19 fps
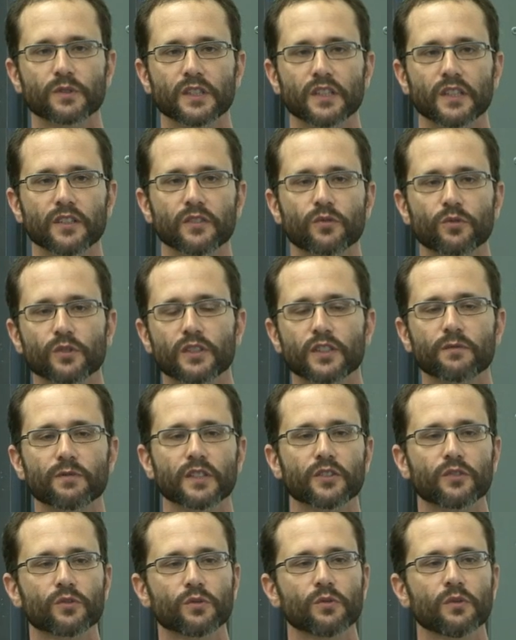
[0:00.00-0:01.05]
we
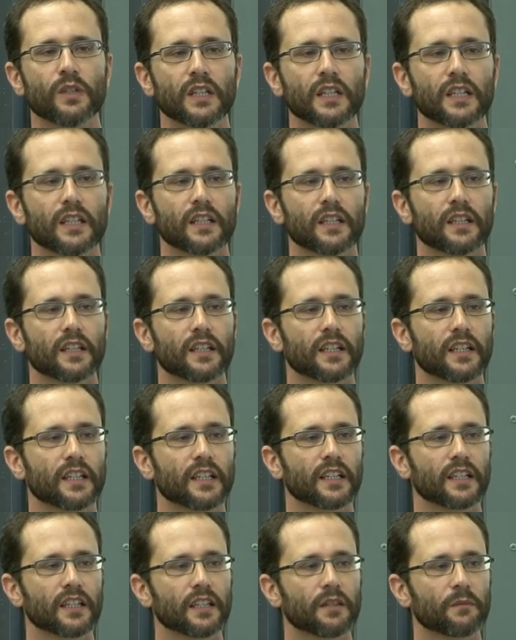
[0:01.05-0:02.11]
intuitively do uh,
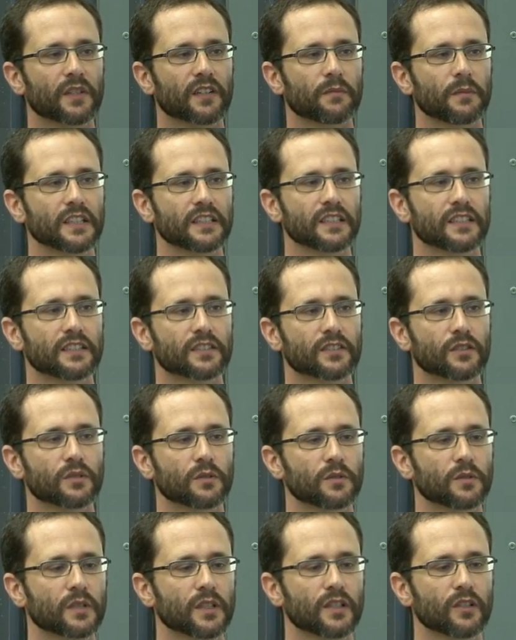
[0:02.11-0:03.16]
in mathematics.
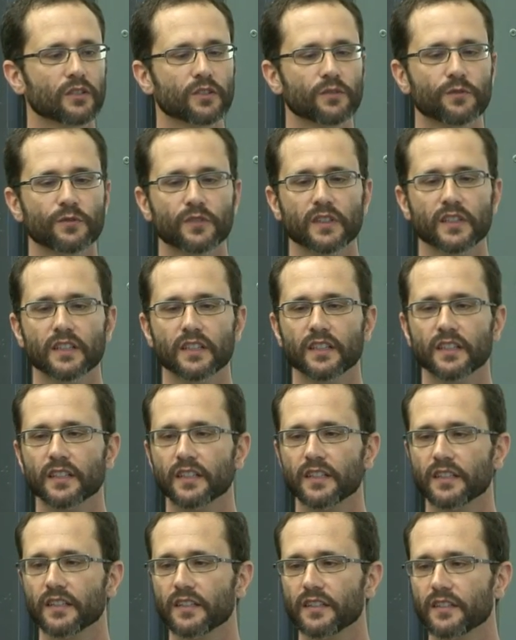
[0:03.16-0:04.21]
So a lot of
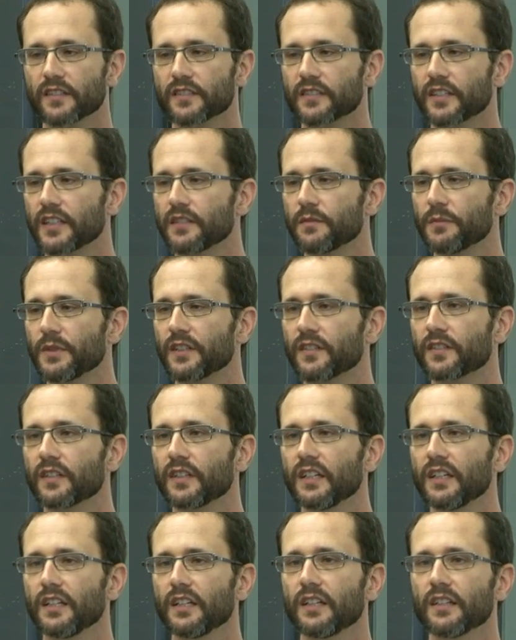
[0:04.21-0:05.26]
uh, statements,
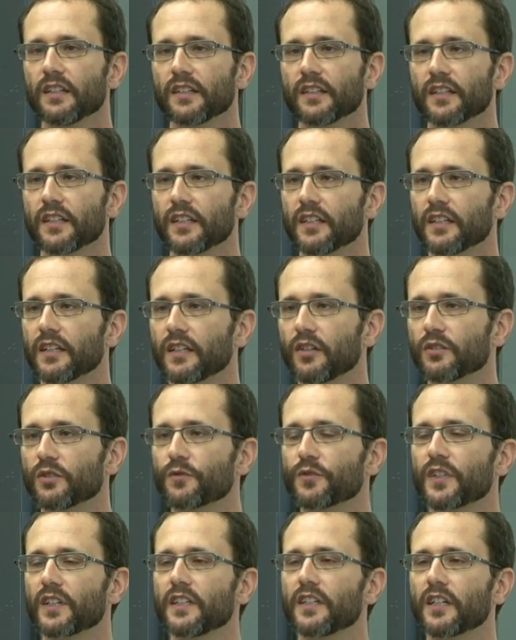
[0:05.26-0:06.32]
uh, a lot
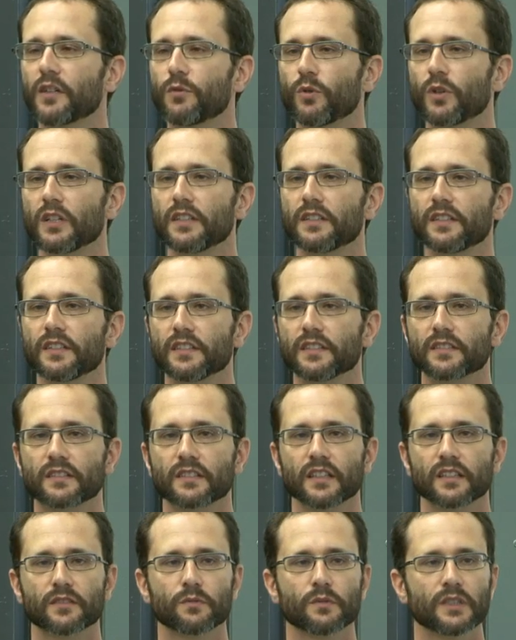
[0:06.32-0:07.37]
of say inequalities
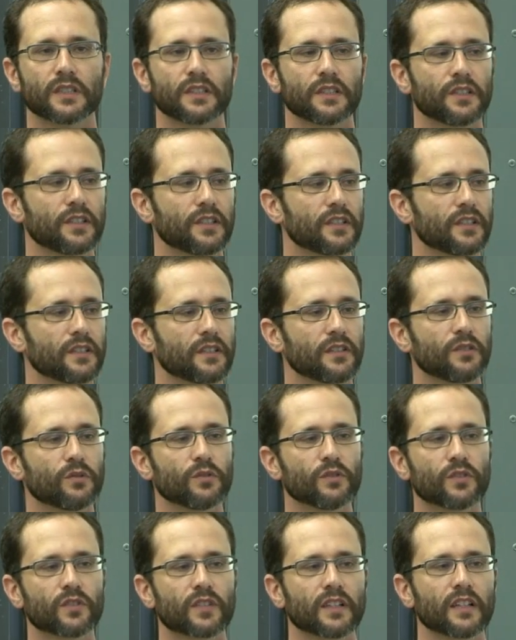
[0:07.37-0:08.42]
that we
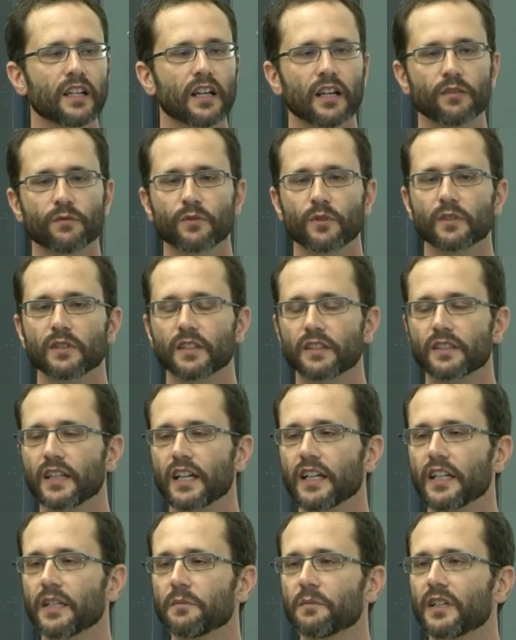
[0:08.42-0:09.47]
use and love all the
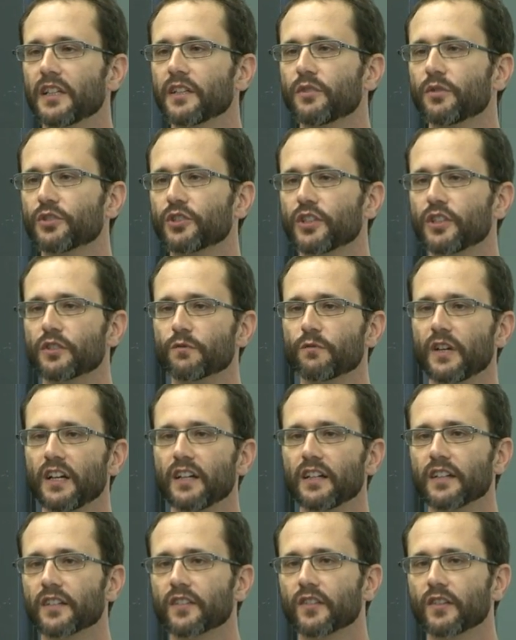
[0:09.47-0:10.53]
time, like
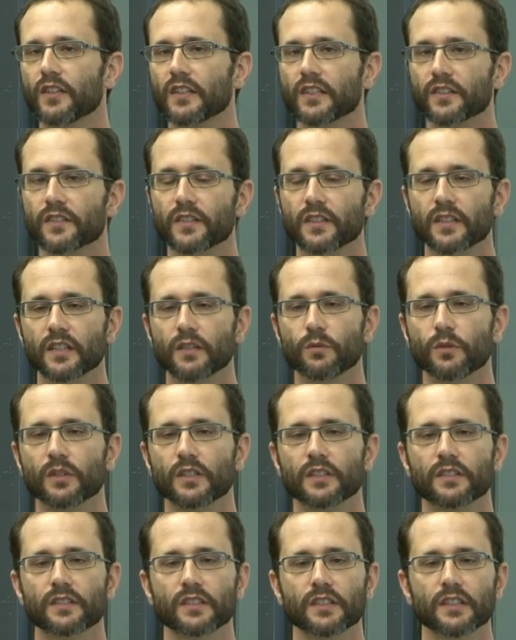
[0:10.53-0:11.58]
Cauchy-Schwarz, Hölder's
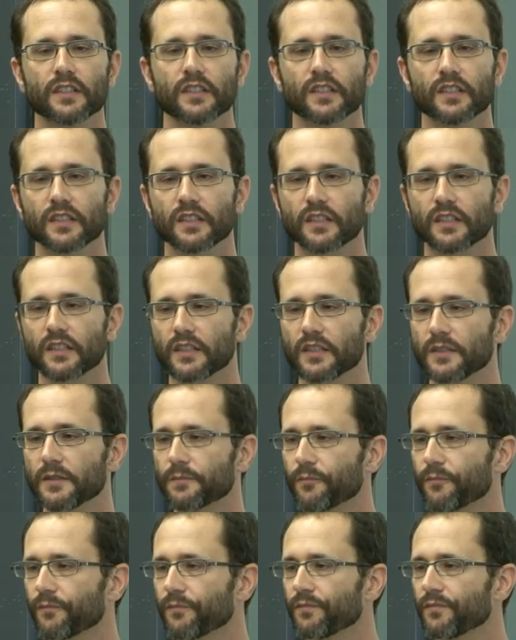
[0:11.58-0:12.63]
inequality,
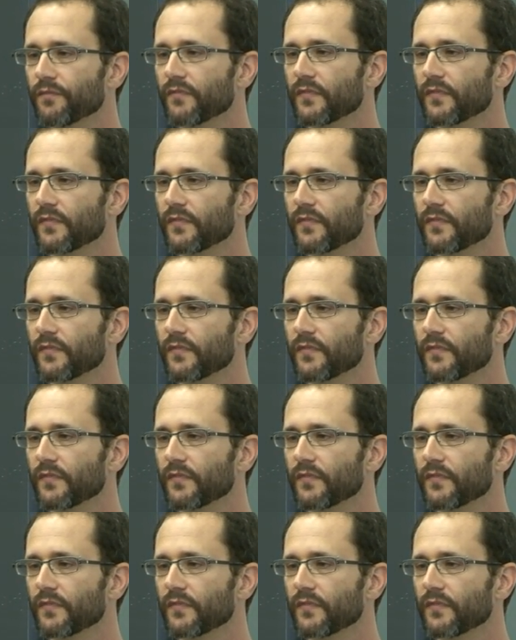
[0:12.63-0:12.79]
um,